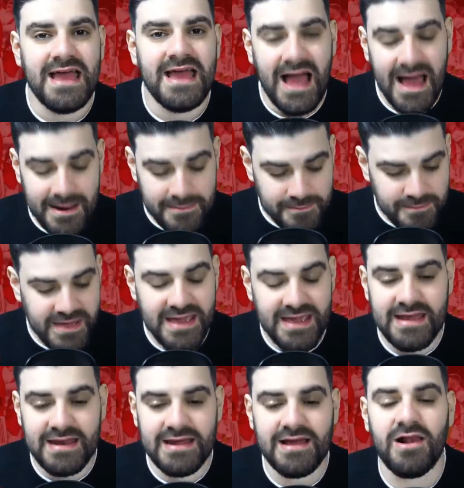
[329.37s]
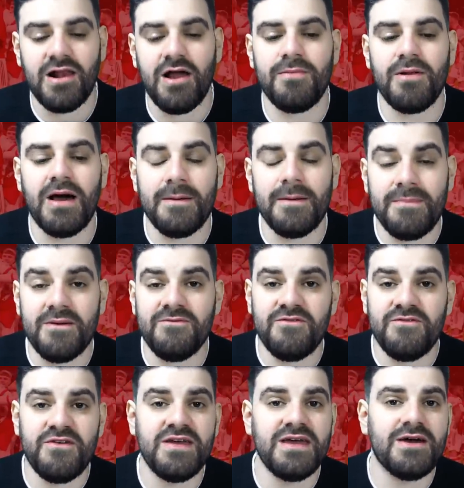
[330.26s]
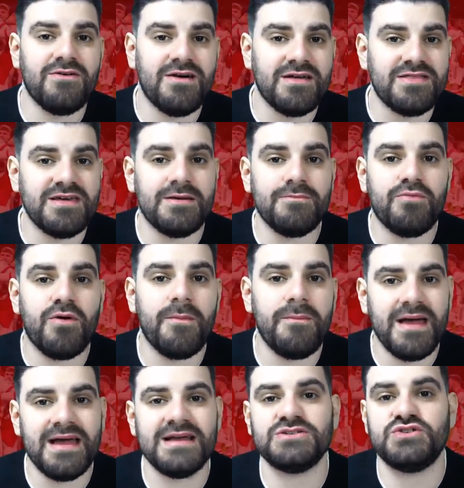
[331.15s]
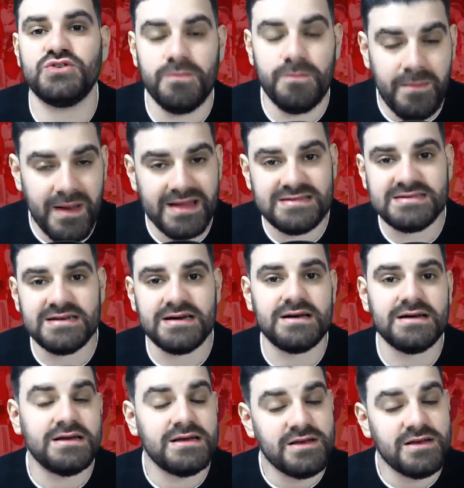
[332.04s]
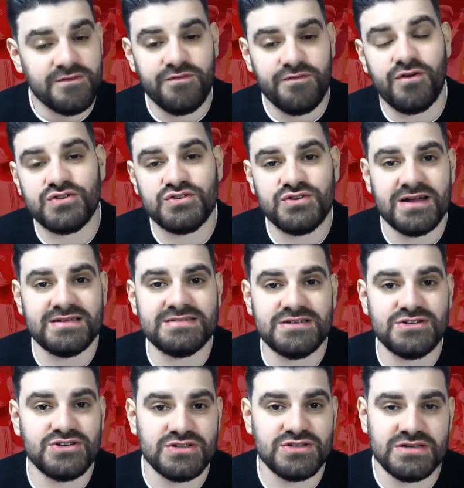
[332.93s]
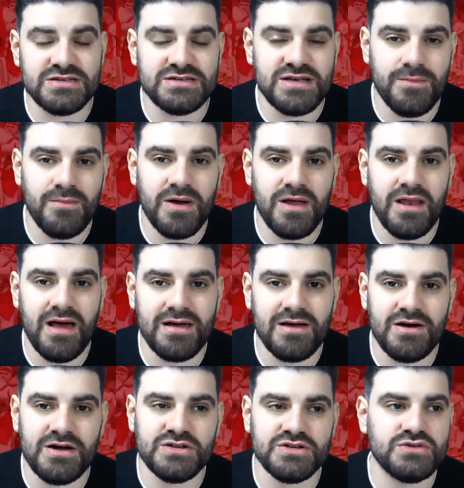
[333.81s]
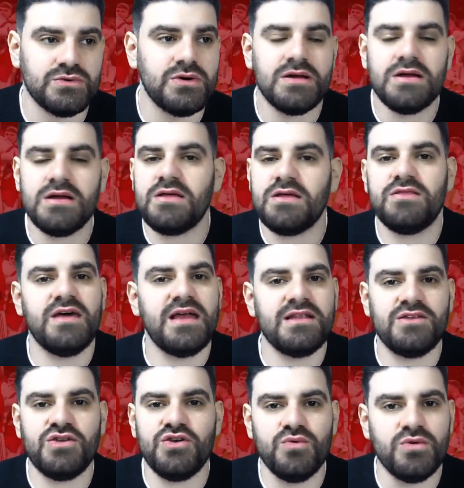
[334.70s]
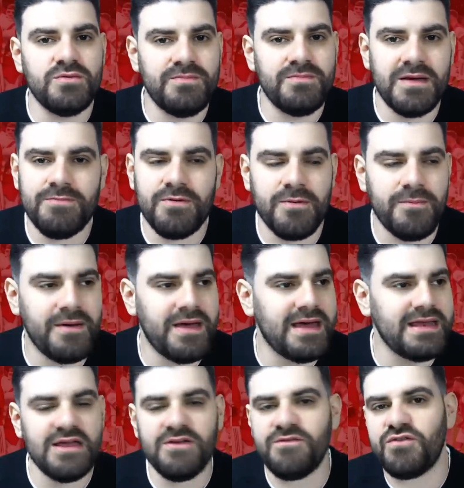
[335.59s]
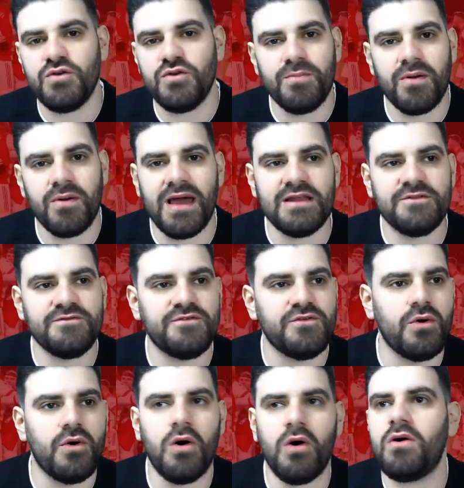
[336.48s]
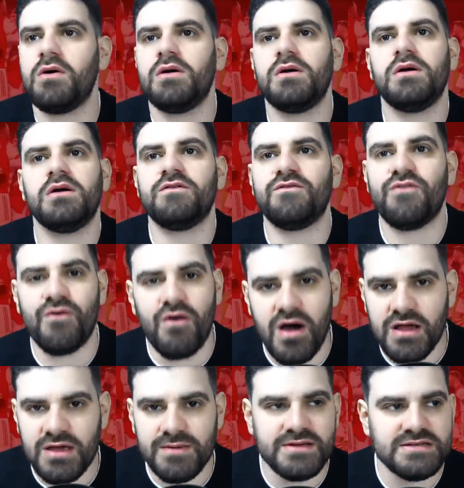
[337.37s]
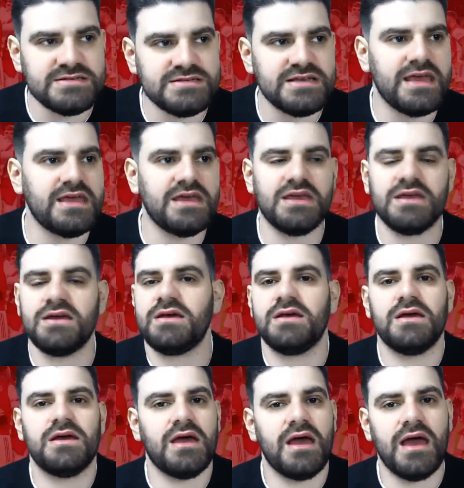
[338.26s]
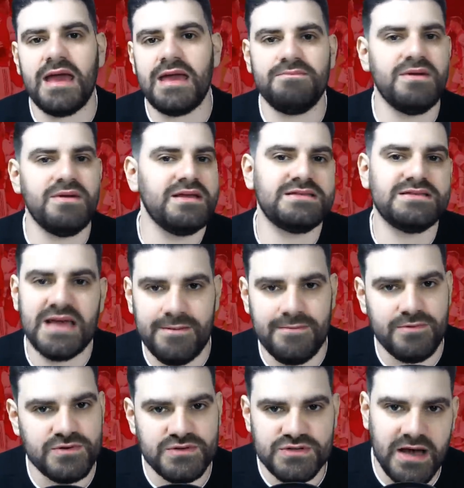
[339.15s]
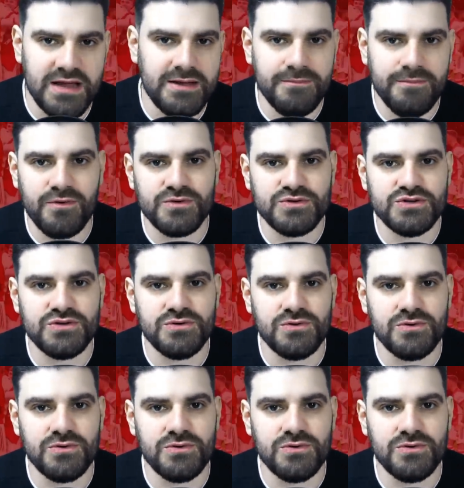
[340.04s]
And being at a club like Benfica, I think, prepares you better for a transition to somewhere like Arsenal than you would be prepared if you played for argument's sake, a mid-table side in Portugal.